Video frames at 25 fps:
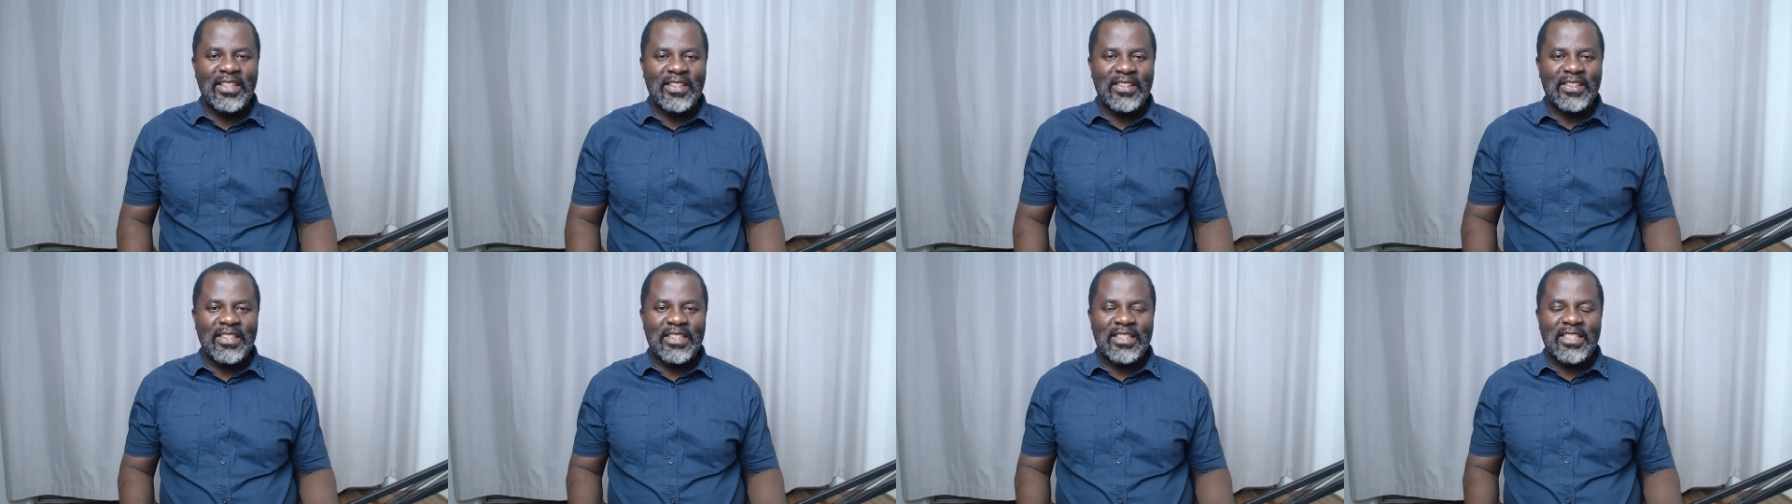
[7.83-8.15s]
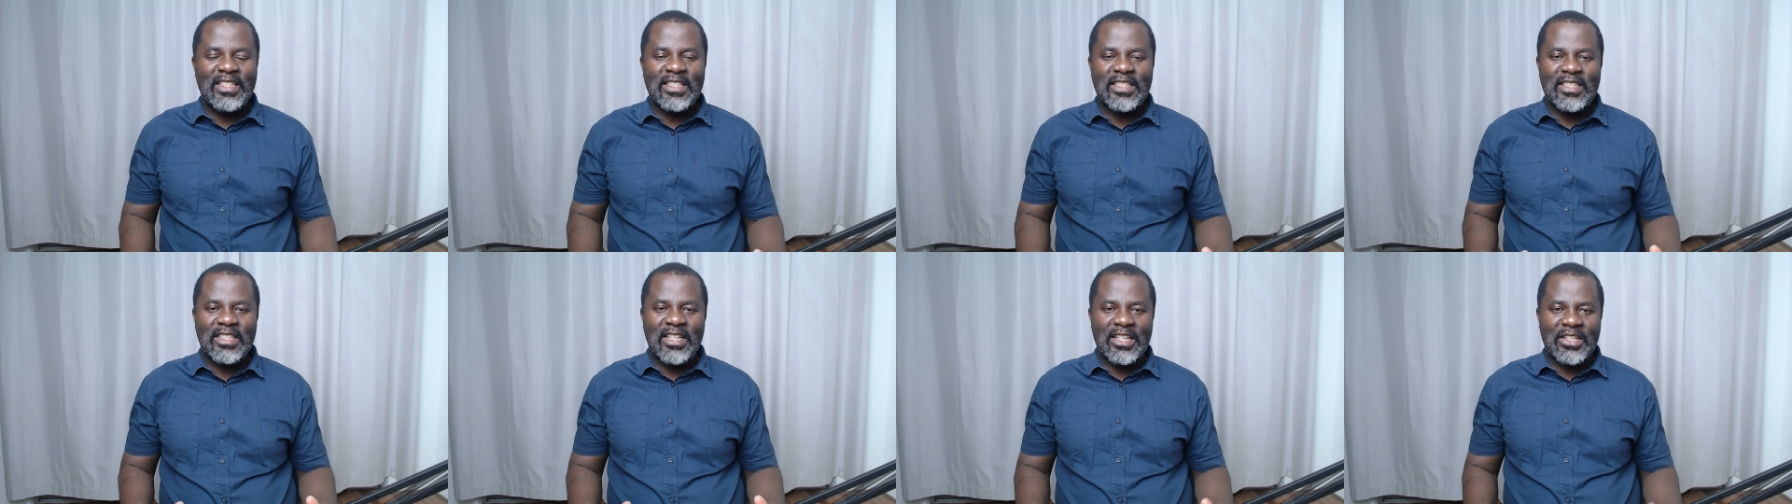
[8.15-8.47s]
This
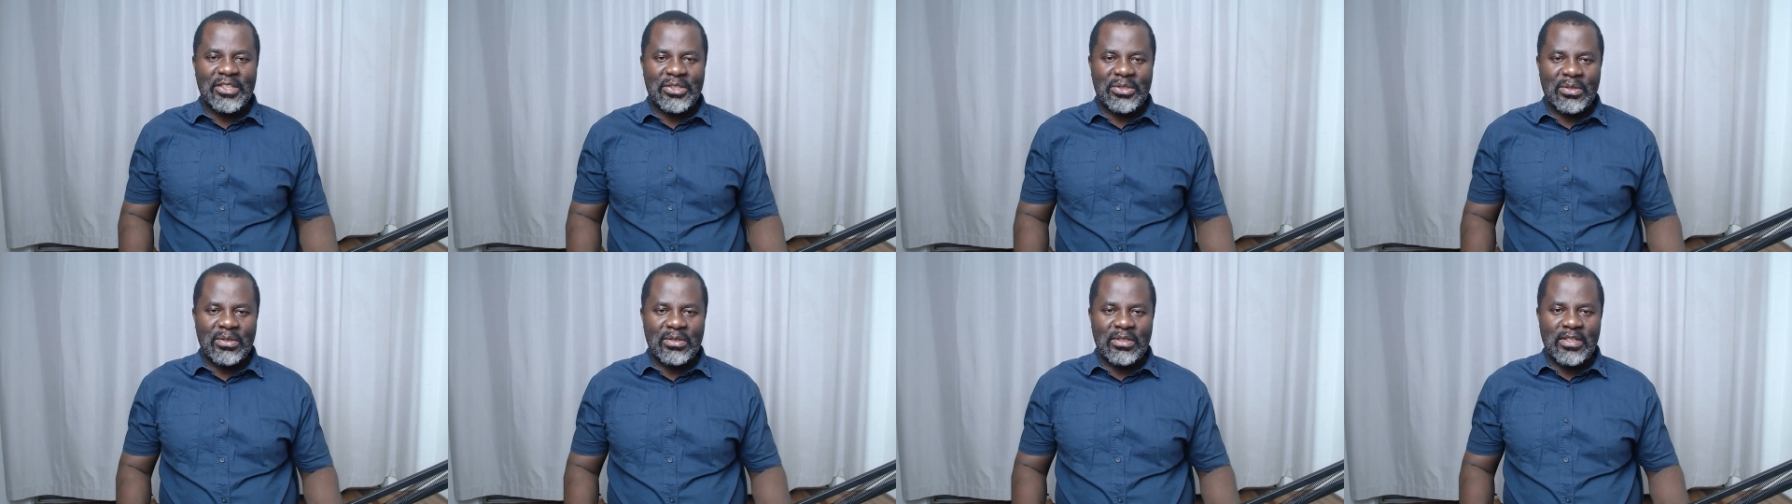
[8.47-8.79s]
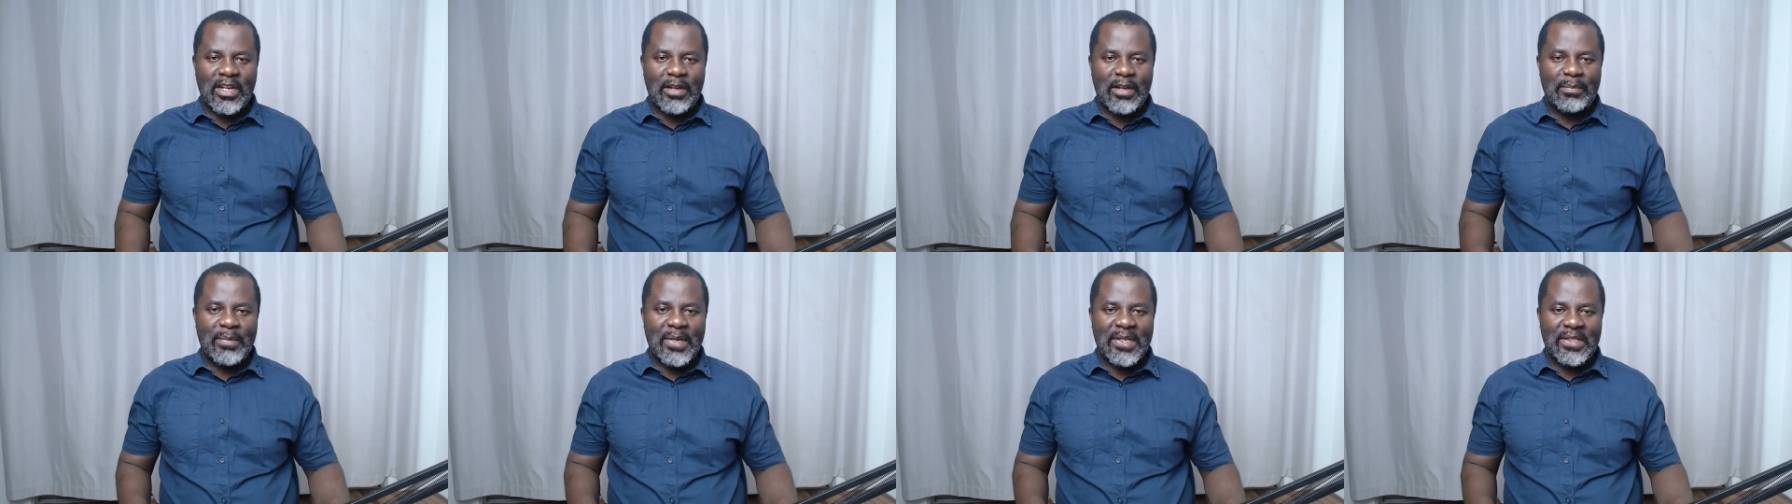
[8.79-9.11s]
is lesson
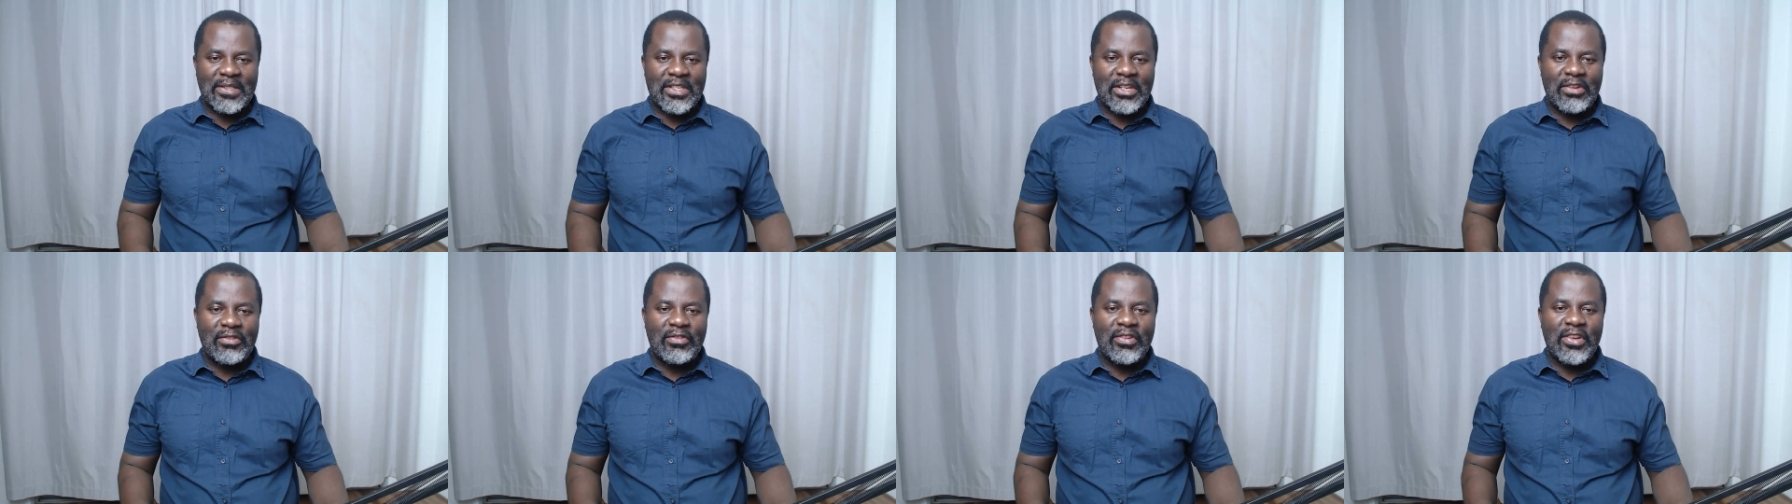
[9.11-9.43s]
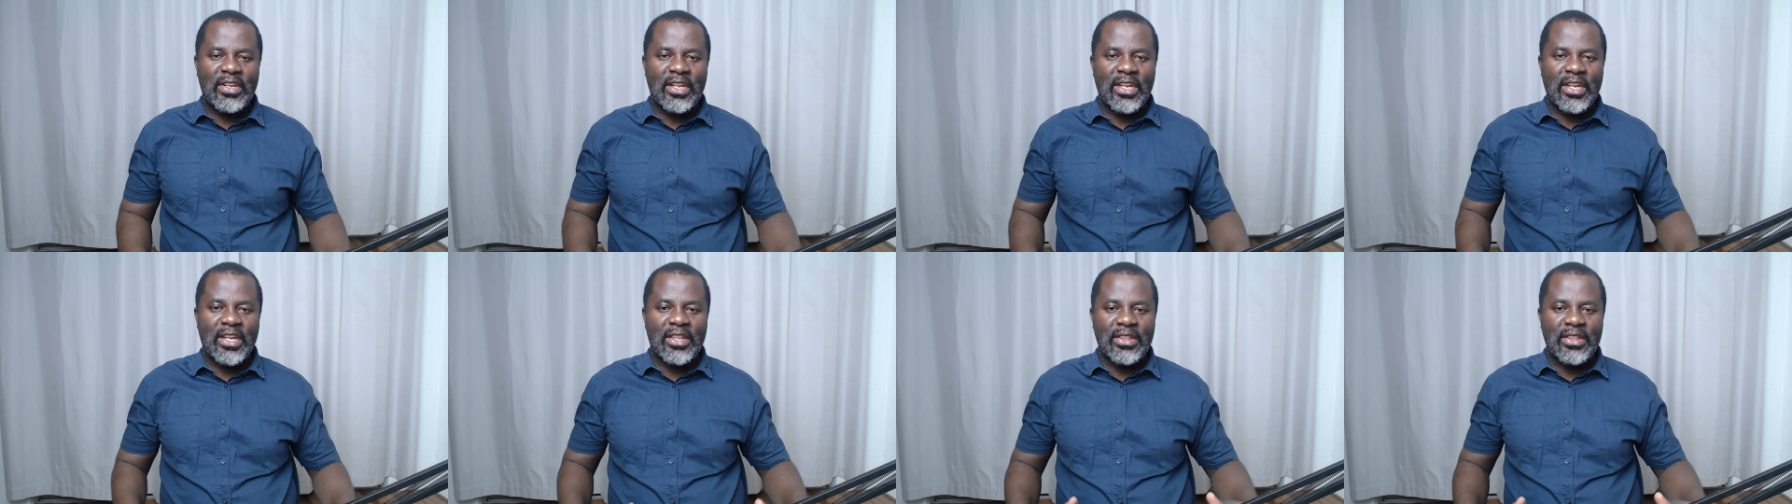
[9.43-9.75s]
number
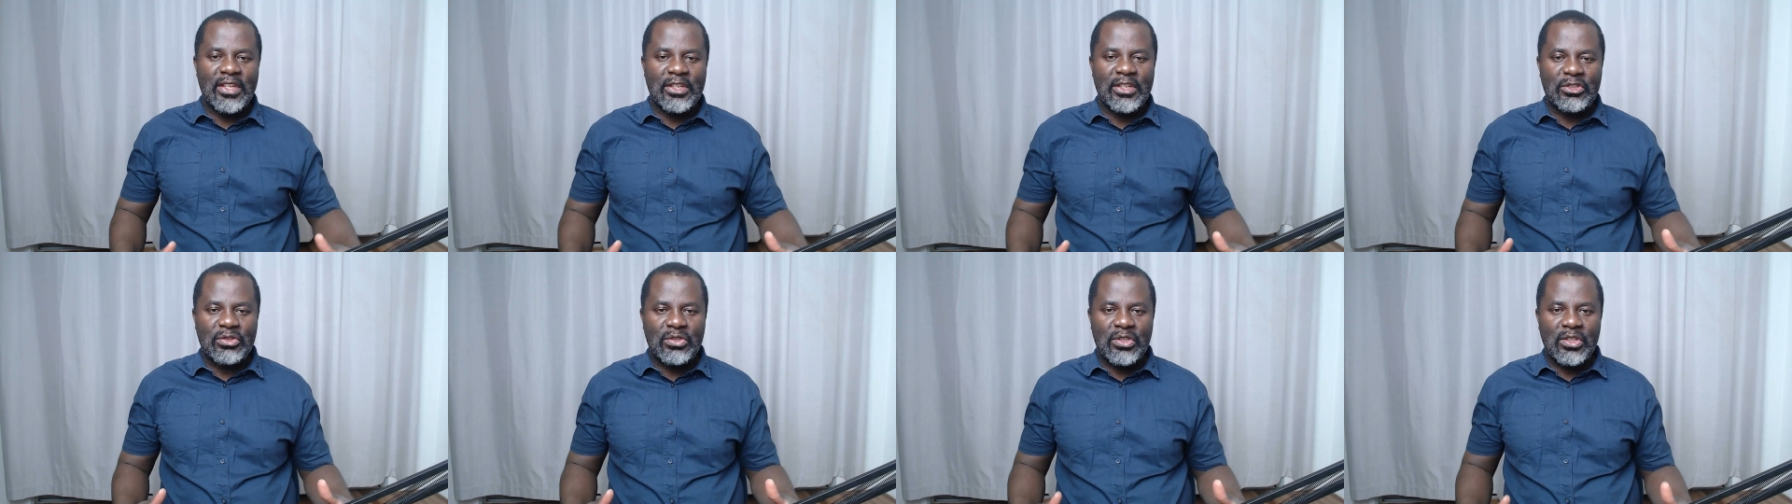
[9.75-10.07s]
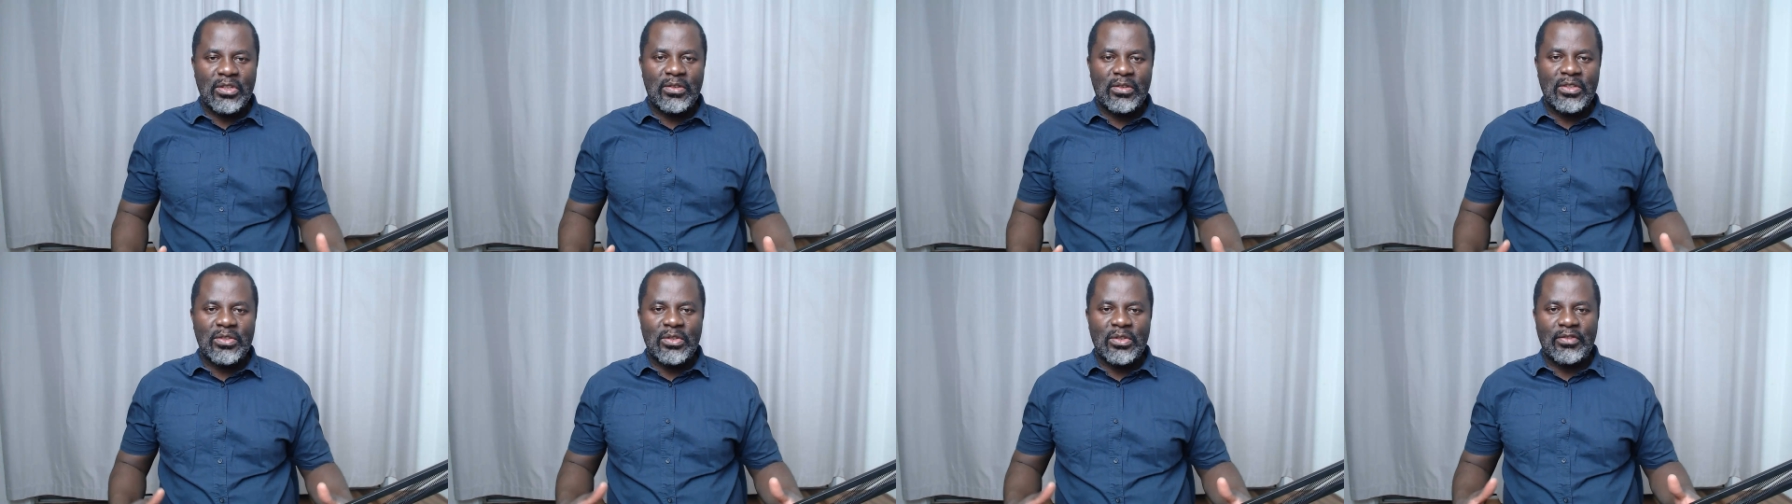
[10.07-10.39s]
7 in the
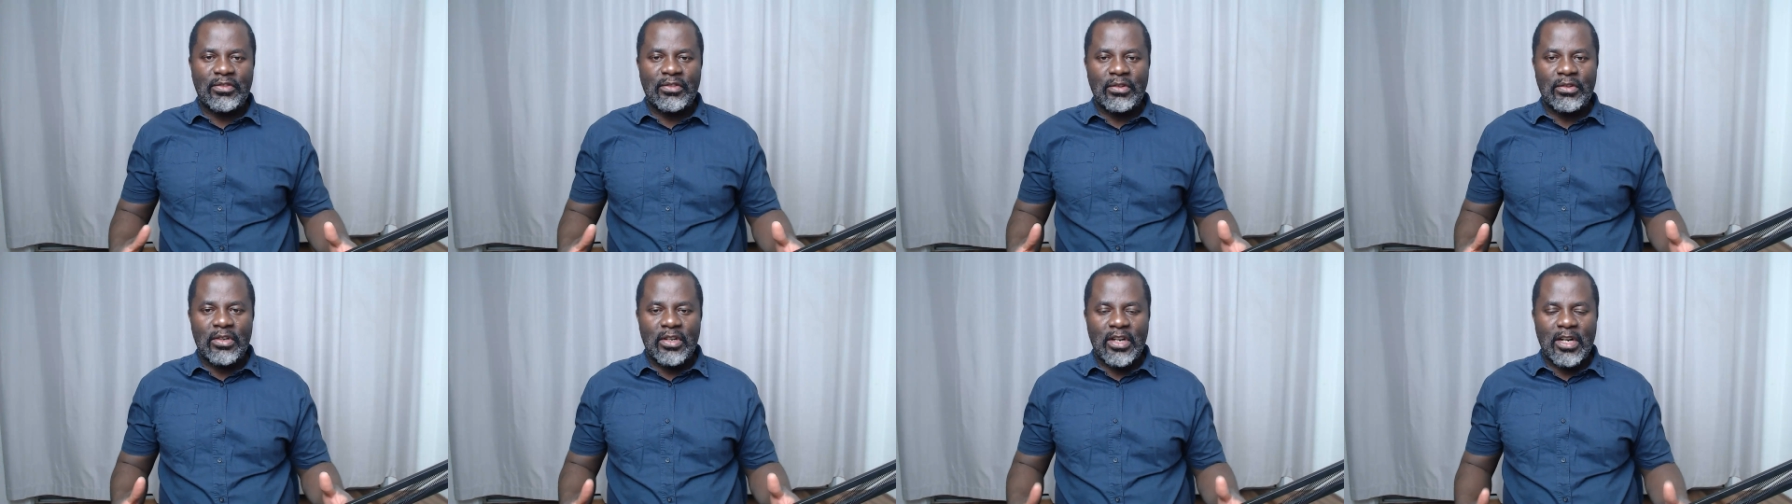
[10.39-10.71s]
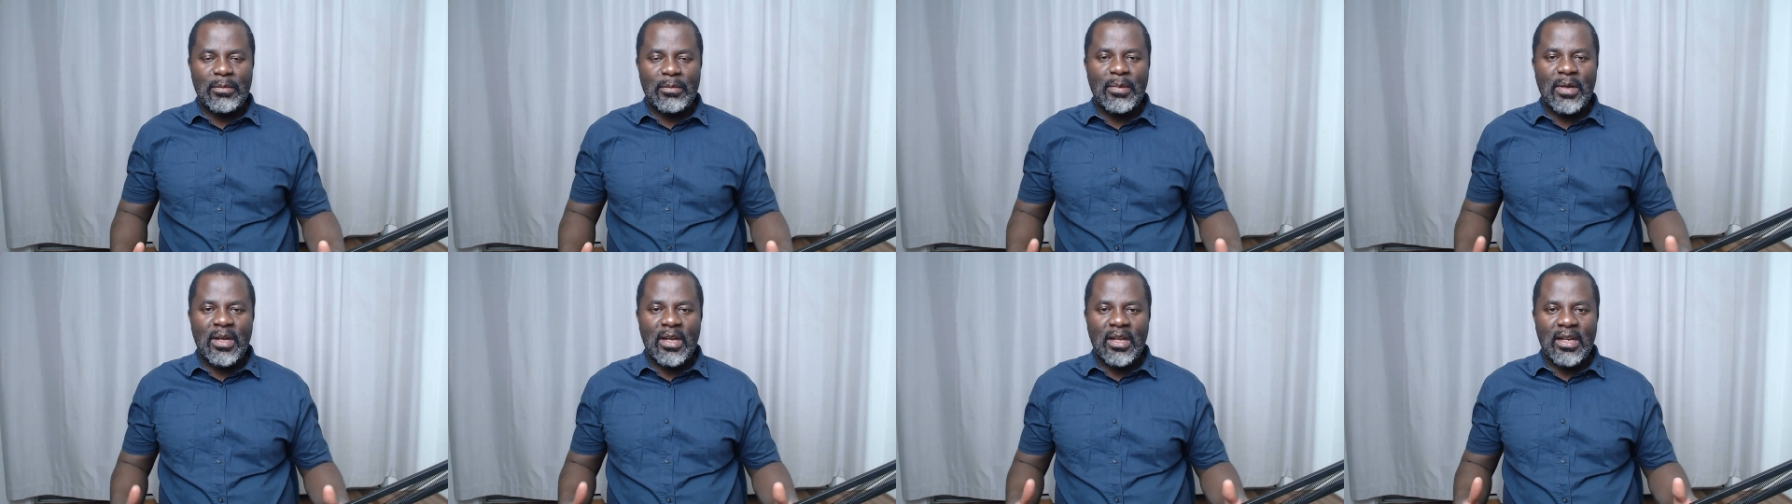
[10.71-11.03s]
series of
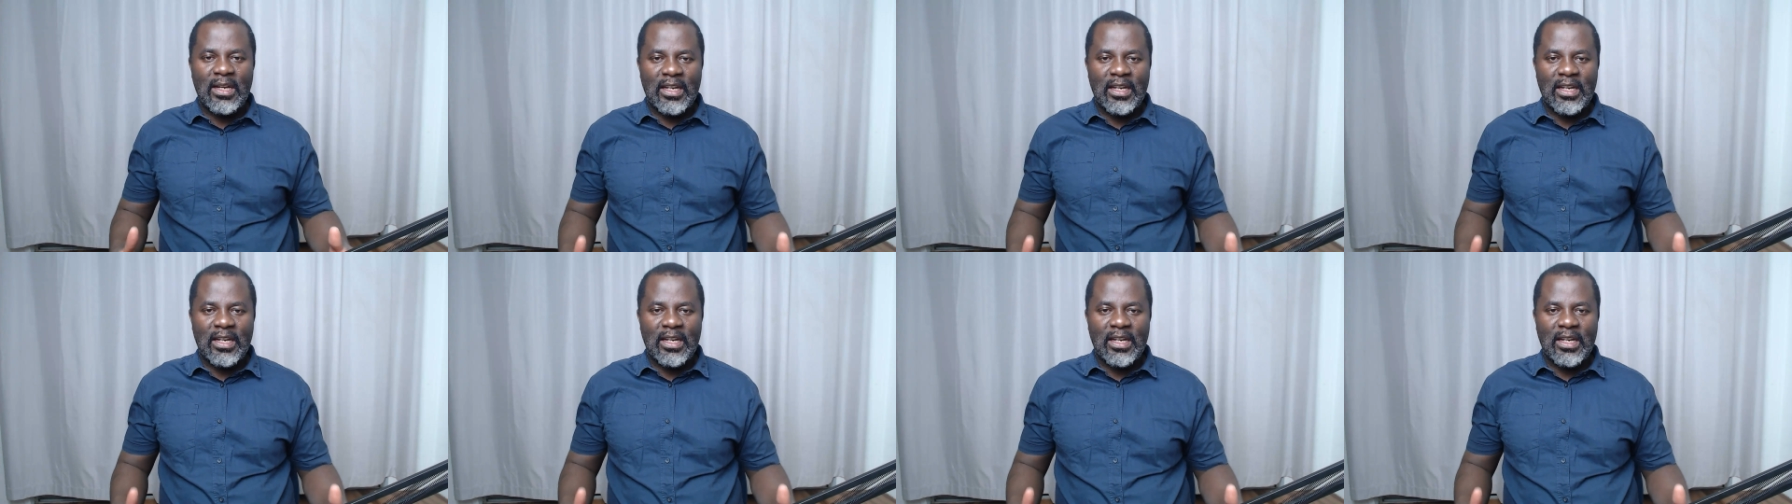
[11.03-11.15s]
grammar